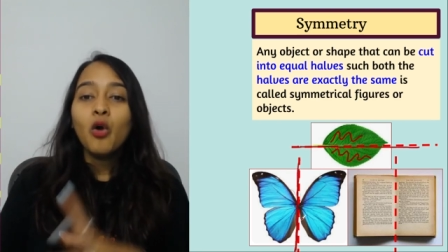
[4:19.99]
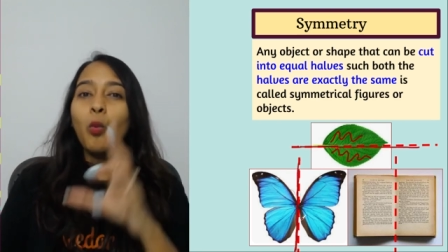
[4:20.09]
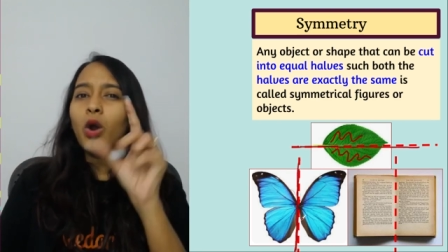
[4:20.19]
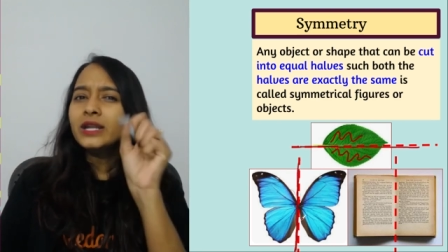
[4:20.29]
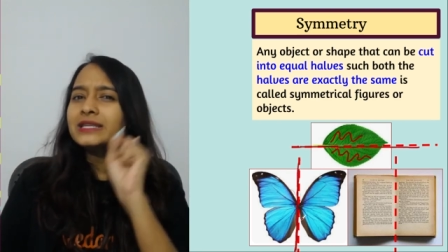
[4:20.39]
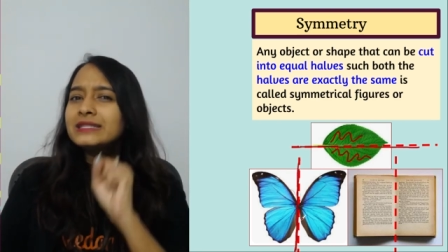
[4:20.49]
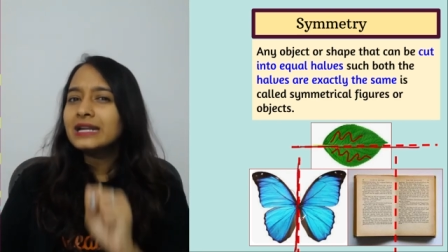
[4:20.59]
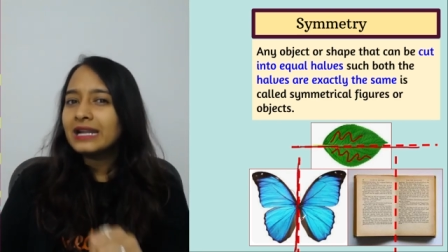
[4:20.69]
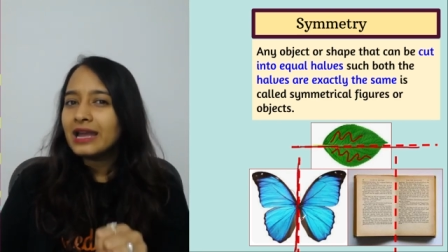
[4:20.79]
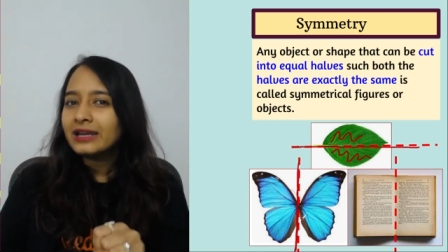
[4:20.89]
What is
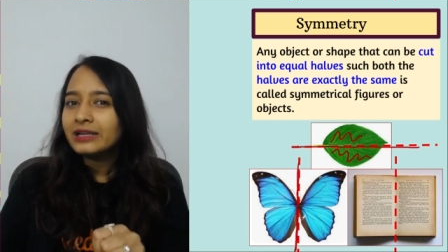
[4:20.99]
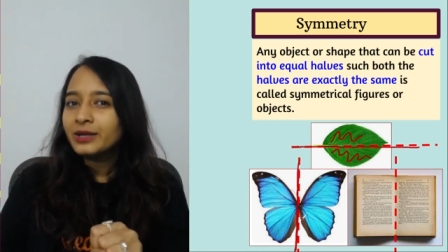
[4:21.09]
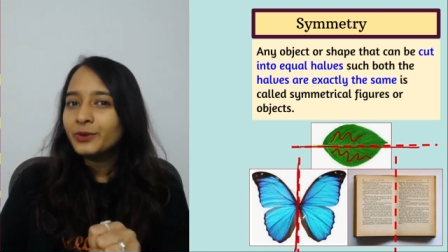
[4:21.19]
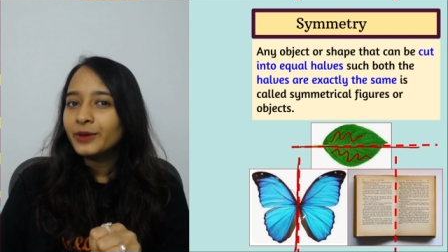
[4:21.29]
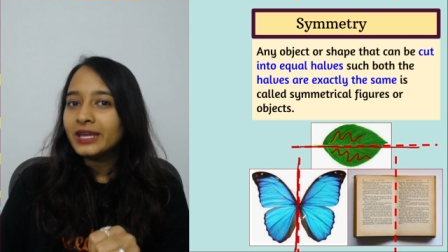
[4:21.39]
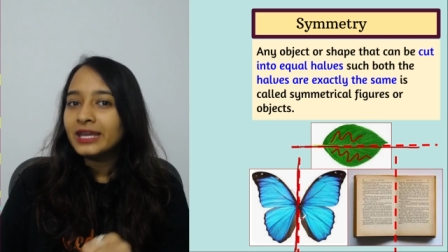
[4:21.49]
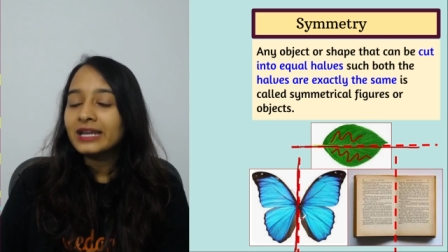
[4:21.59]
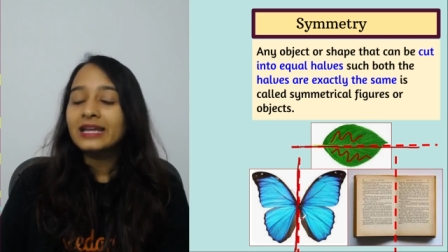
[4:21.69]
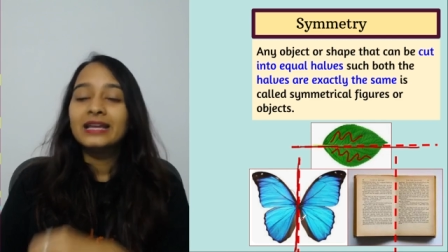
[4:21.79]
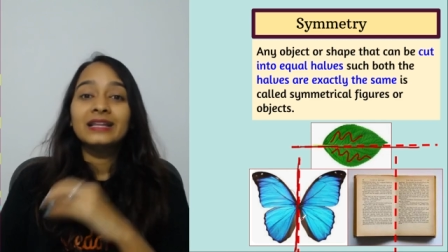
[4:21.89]
that line doing?